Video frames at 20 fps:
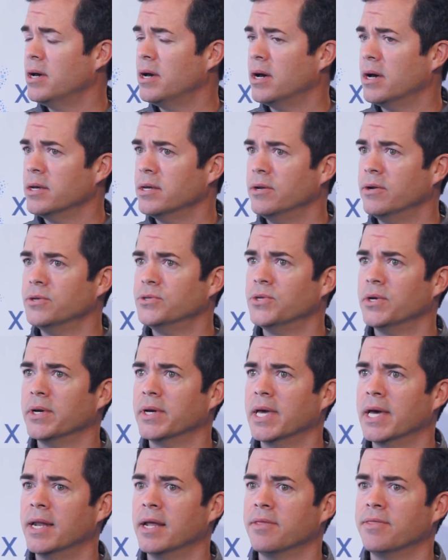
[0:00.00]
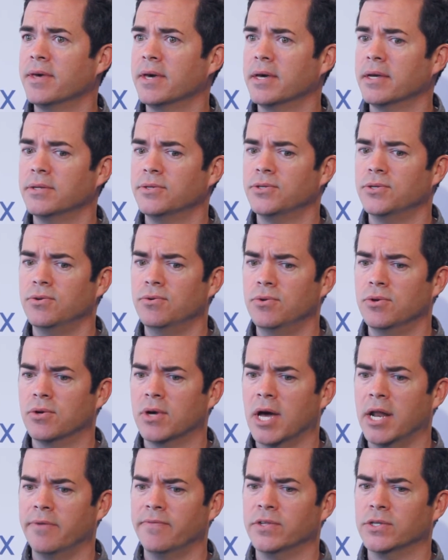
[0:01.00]
Uh, you know, so again, I think it's you, you
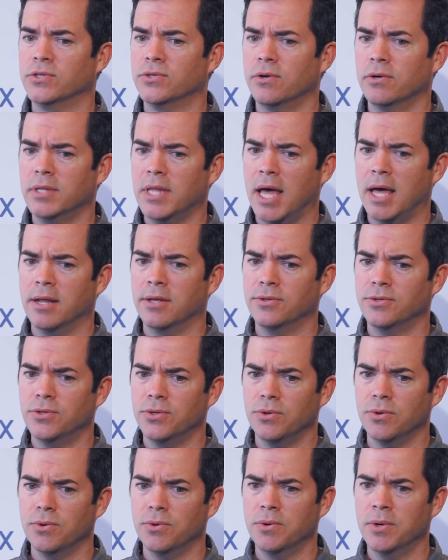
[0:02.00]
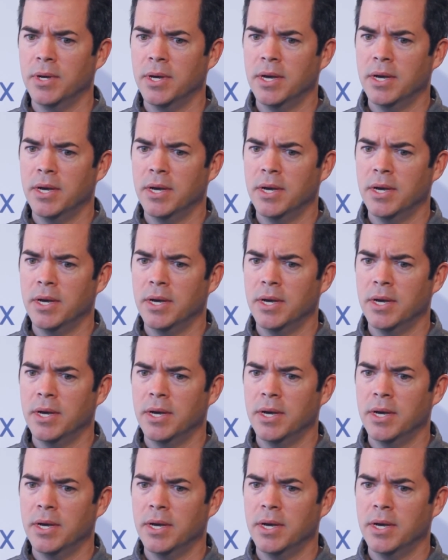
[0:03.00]
kind of insert that into